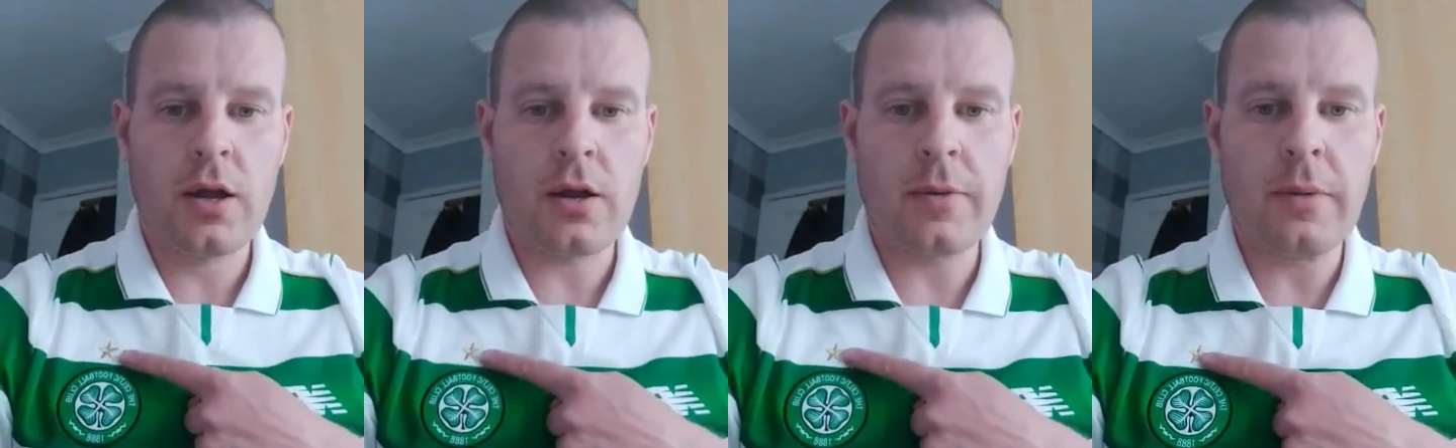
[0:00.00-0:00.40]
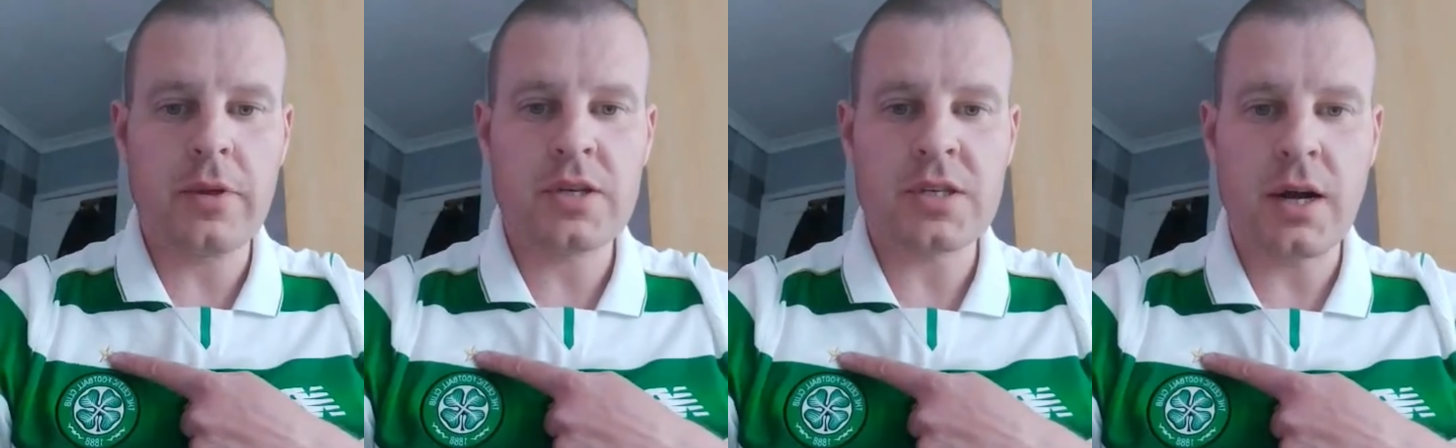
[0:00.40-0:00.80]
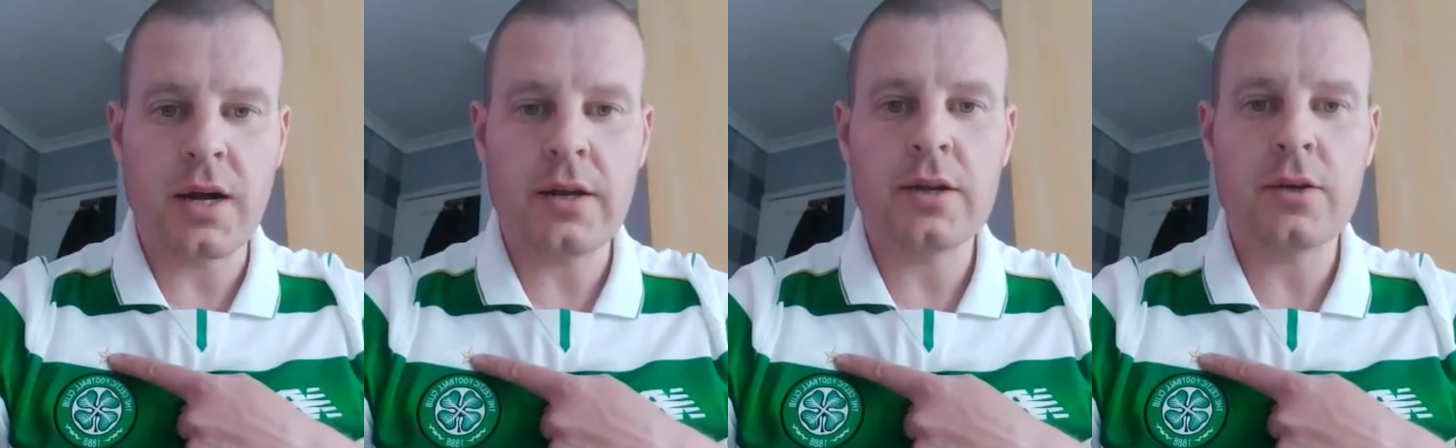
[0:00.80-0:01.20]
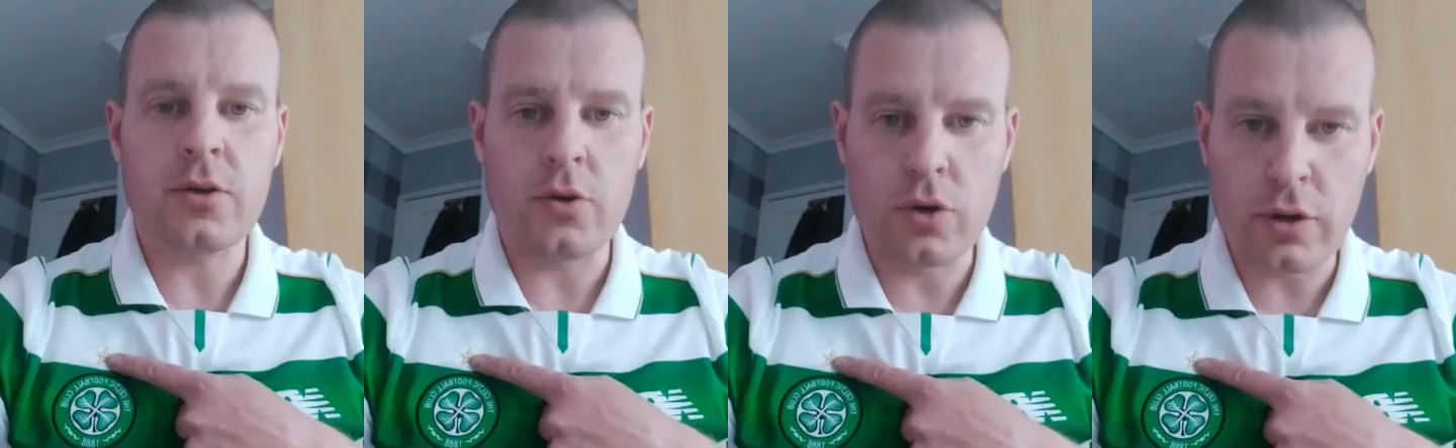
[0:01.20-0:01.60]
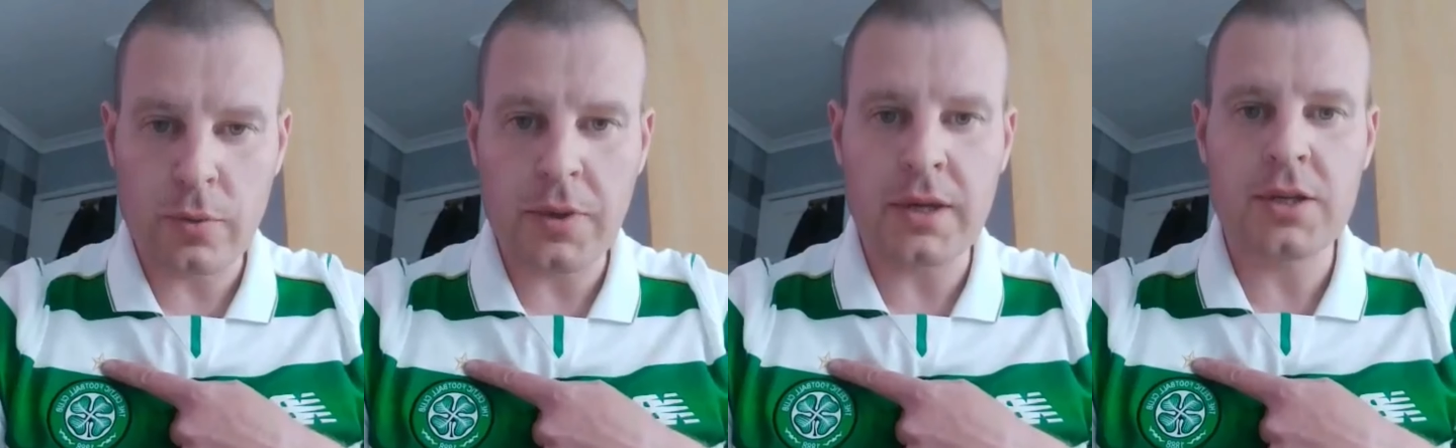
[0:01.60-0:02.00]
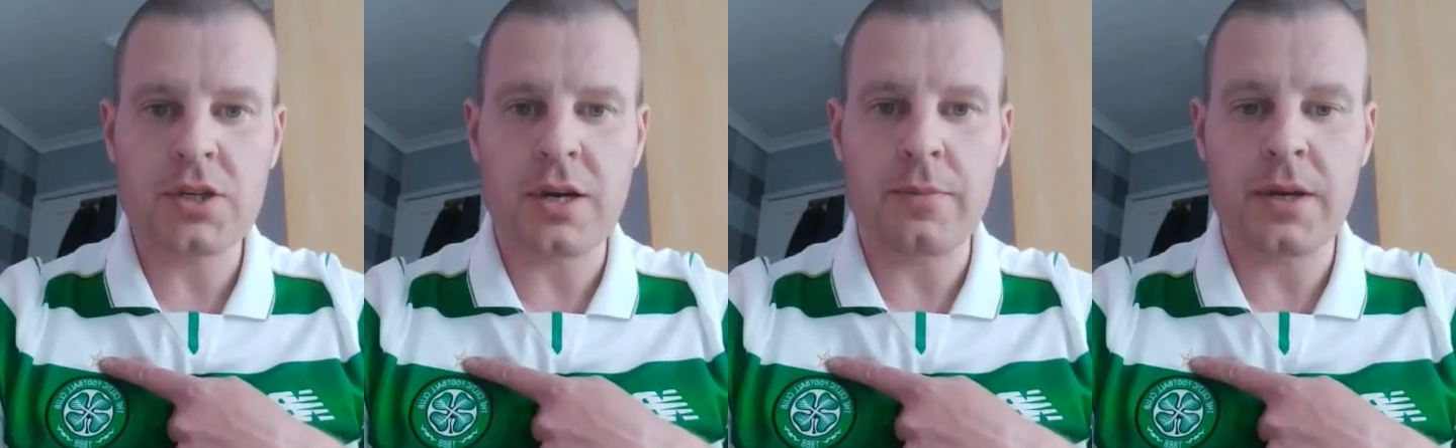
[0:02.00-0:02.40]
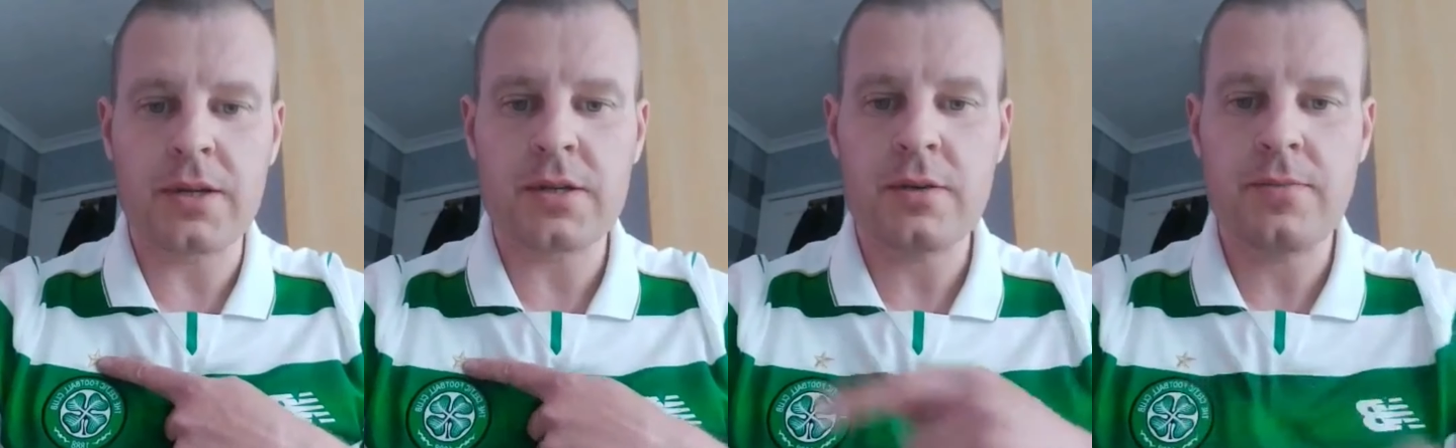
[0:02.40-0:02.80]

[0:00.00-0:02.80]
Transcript: Remember the star, European champions.